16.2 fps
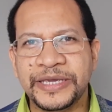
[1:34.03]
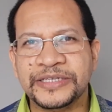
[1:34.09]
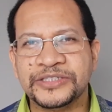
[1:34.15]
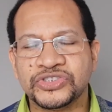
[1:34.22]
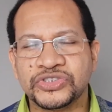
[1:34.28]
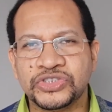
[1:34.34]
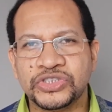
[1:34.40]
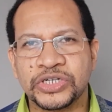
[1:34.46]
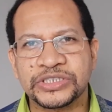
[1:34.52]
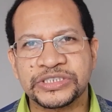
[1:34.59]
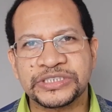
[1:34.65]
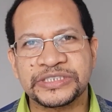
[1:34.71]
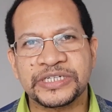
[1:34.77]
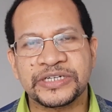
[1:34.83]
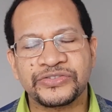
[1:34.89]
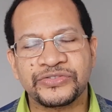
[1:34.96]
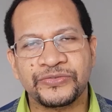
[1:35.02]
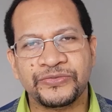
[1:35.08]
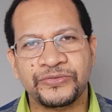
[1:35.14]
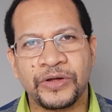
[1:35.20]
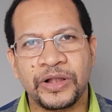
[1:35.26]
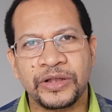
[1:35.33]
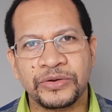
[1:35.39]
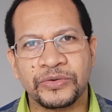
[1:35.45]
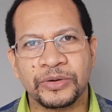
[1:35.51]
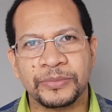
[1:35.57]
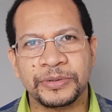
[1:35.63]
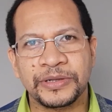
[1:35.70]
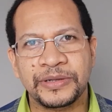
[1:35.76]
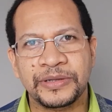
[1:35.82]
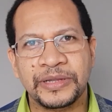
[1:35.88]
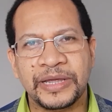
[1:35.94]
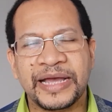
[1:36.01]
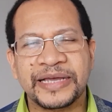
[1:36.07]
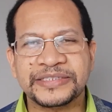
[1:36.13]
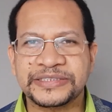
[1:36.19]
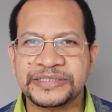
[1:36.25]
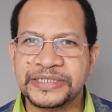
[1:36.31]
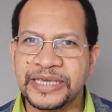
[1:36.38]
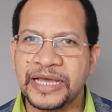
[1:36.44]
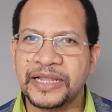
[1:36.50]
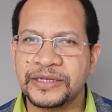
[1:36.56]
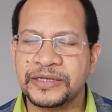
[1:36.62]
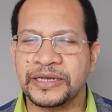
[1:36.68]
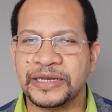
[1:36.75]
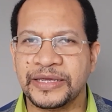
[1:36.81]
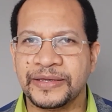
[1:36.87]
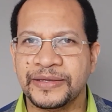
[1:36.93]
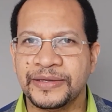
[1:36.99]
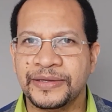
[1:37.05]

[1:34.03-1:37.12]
is just as vulnerable as the elderly.